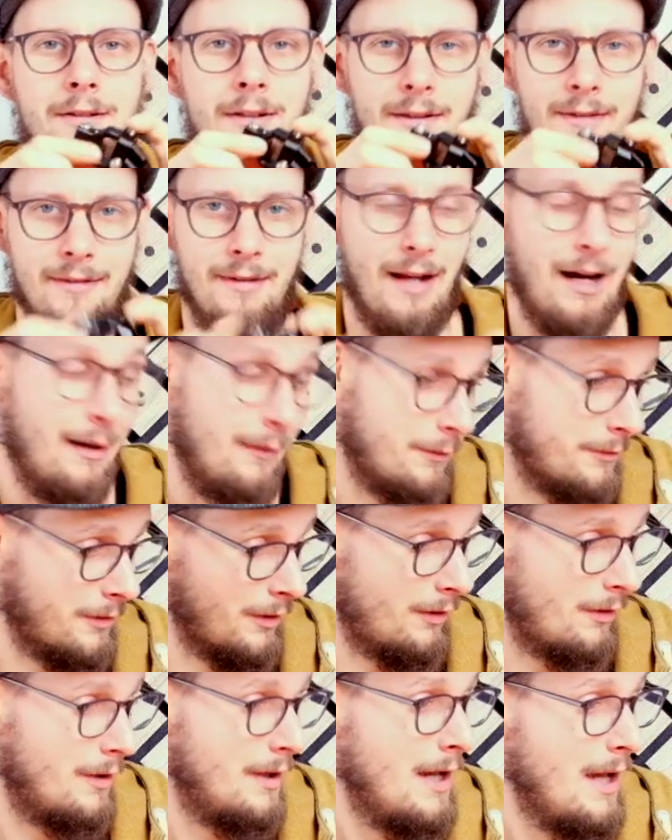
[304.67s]
itself.
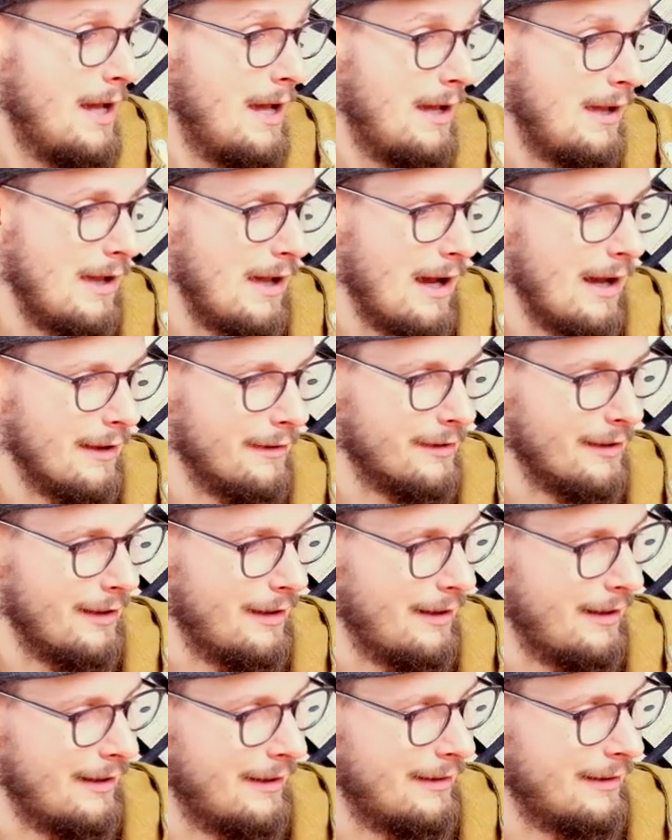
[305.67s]
So as
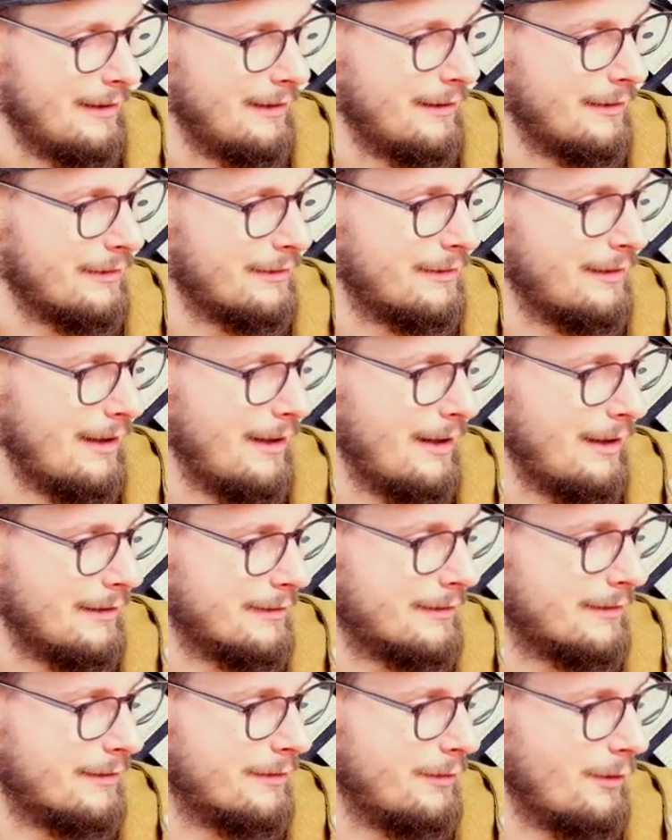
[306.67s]
I
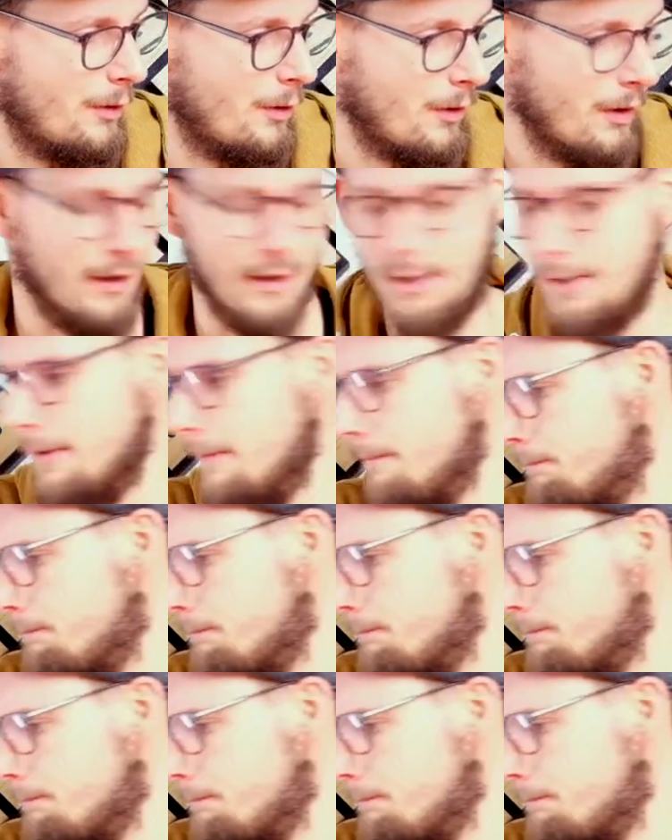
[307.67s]
said earlier,